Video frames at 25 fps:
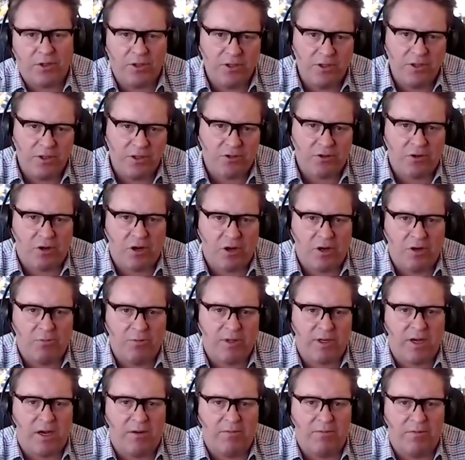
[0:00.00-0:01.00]
So you're trying to
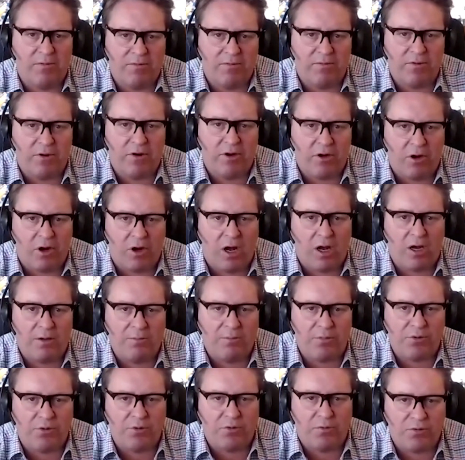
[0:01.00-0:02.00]
recover a very
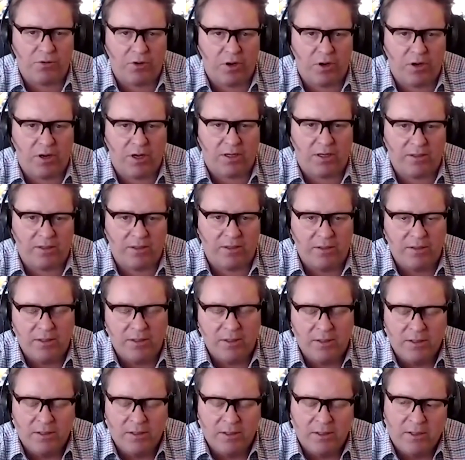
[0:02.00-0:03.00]
highly pure product.
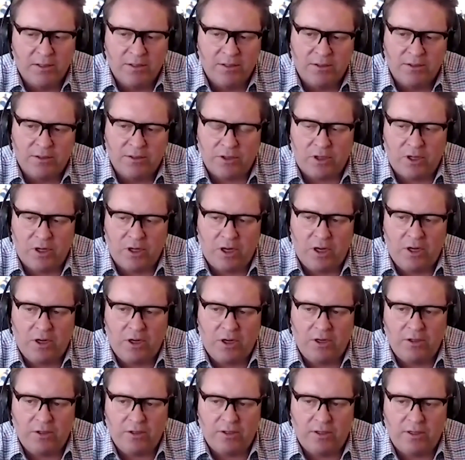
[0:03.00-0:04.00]

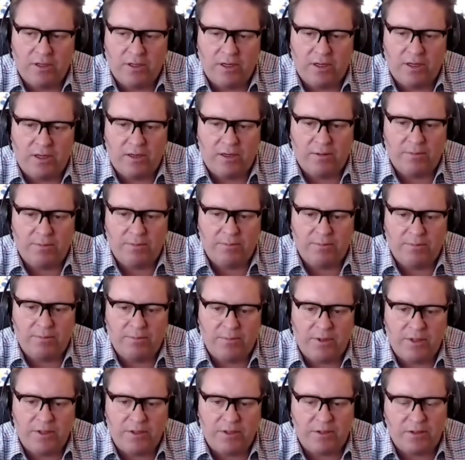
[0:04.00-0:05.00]
So
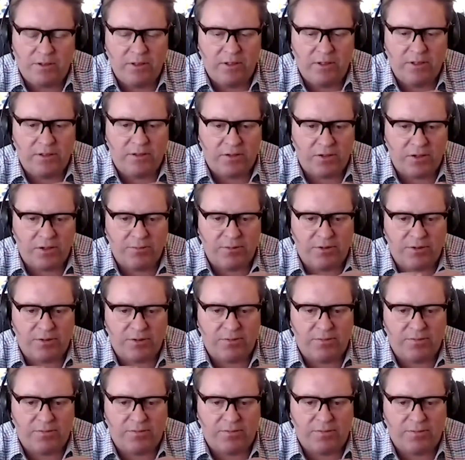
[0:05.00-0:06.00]
in terms
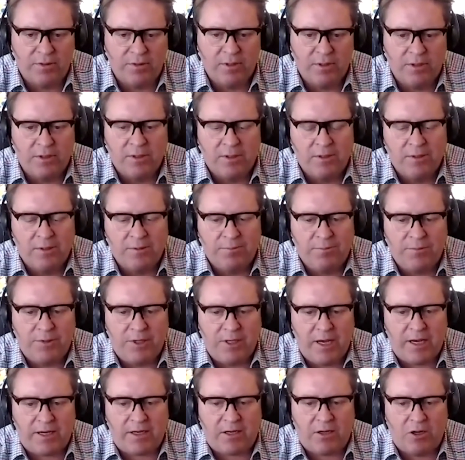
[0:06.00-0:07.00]
of
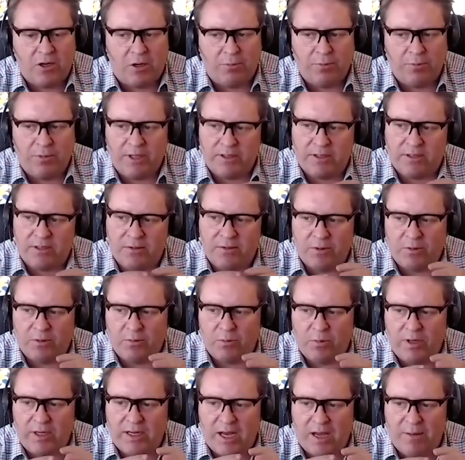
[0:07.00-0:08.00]
the economics, I
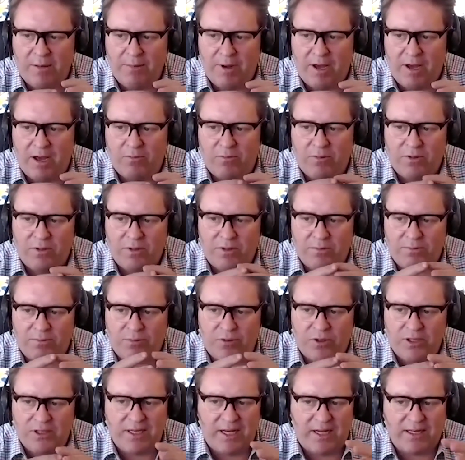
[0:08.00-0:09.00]
mean, we came out with a
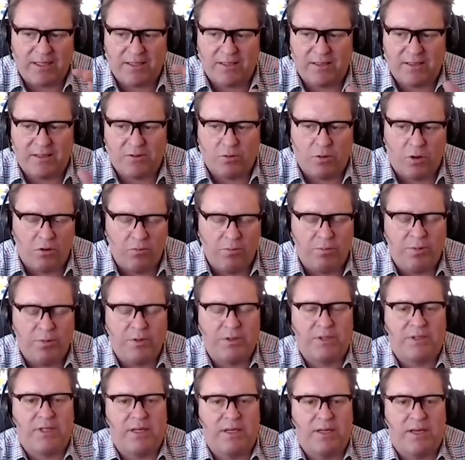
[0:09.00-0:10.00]
pre-tax
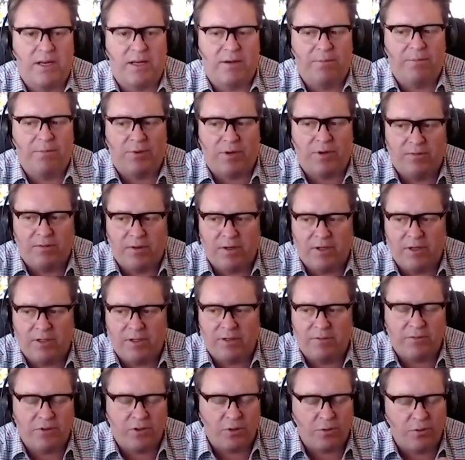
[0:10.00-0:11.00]
12%
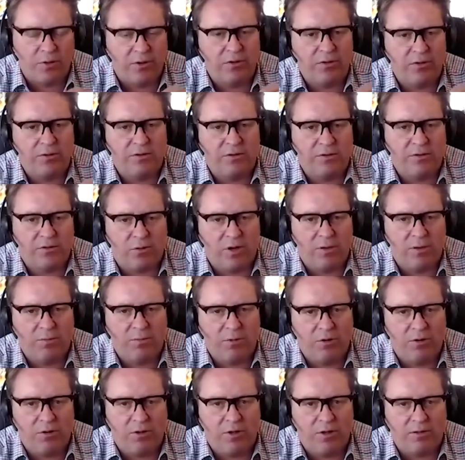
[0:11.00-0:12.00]
NPV of 220
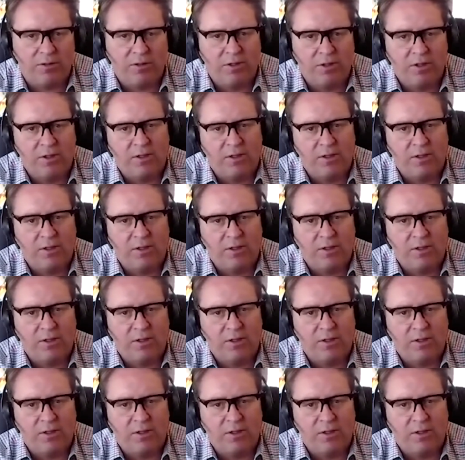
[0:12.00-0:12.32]
million.